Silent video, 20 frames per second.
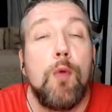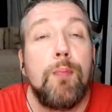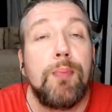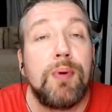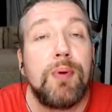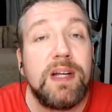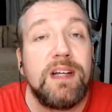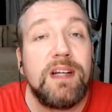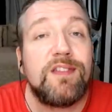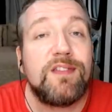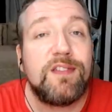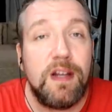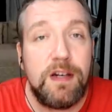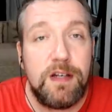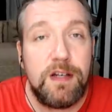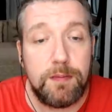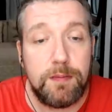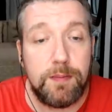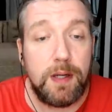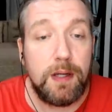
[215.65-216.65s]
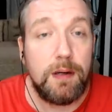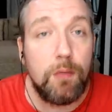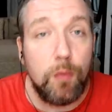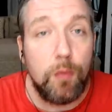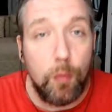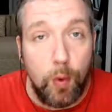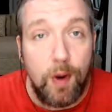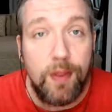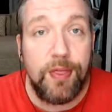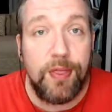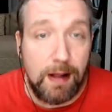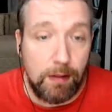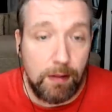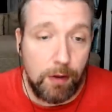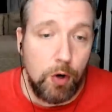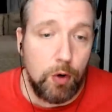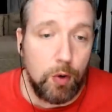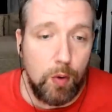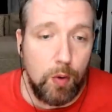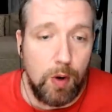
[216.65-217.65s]
police sentiment with that
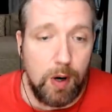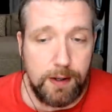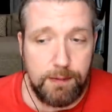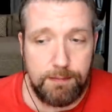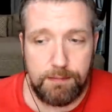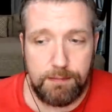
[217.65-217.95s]
logo on